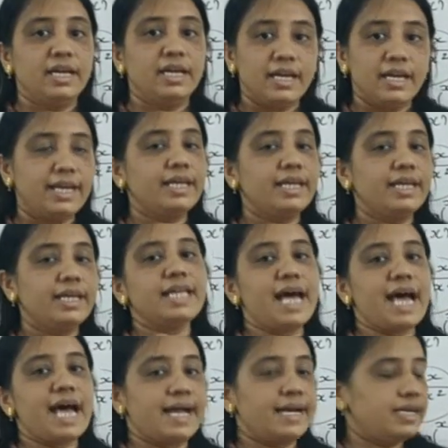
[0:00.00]
In
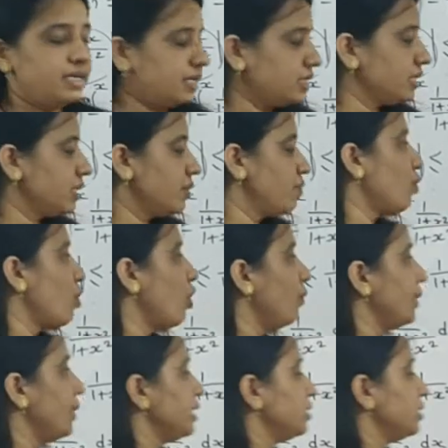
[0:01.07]
that, the form is